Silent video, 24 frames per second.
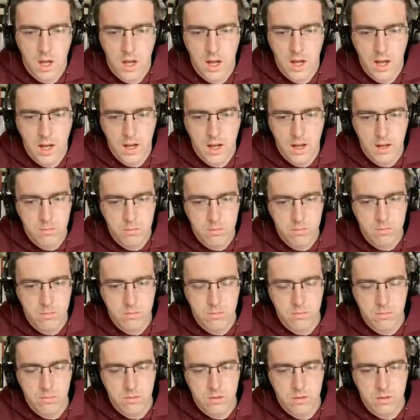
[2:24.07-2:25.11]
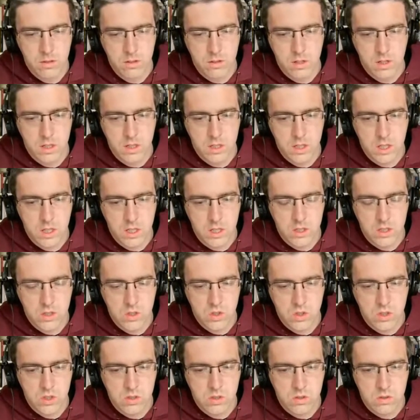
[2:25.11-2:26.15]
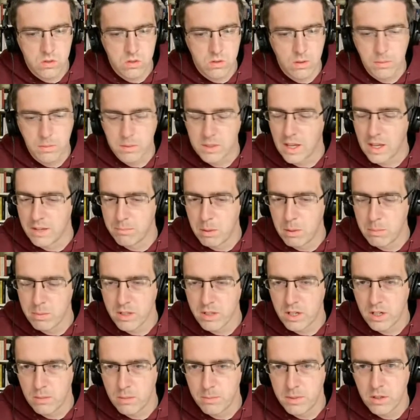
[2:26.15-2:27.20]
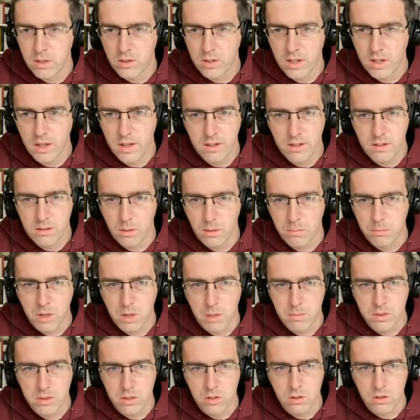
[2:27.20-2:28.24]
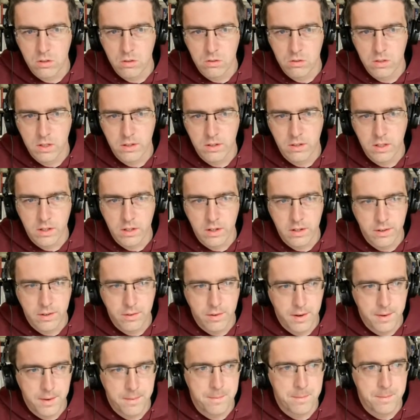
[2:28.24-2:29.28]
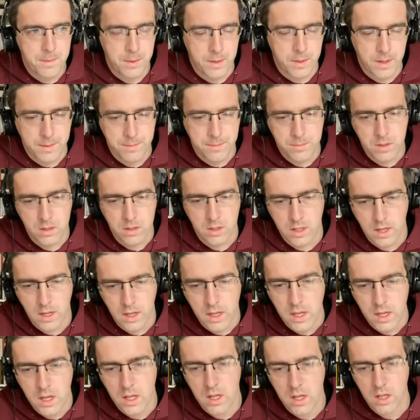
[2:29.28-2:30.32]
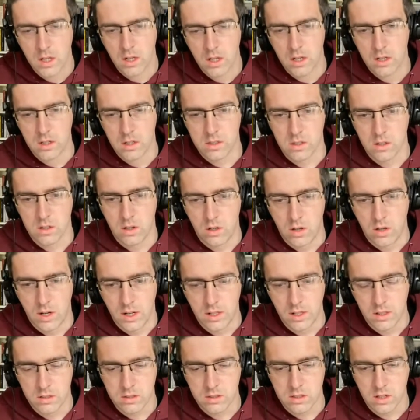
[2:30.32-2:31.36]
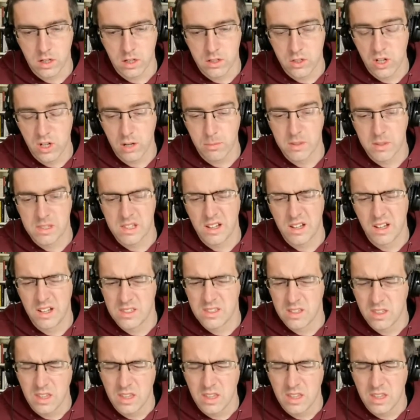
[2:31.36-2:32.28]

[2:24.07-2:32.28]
Um, um, can people hear me okay? I'm coming through loud and clear, right? All right, okay. So I'll start sharing my slides.